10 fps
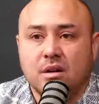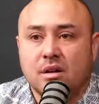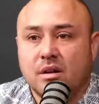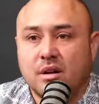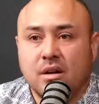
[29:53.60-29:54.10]

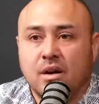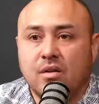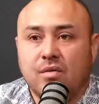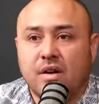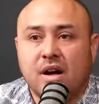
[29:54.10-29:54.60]

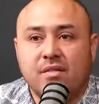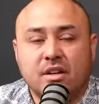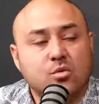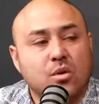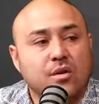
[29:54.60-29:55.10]
L5
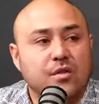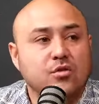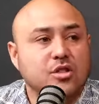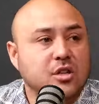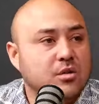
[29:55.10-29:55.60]
S1
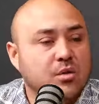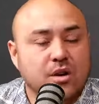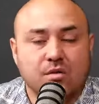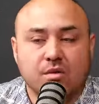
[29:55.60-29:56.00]
fusion or whatever.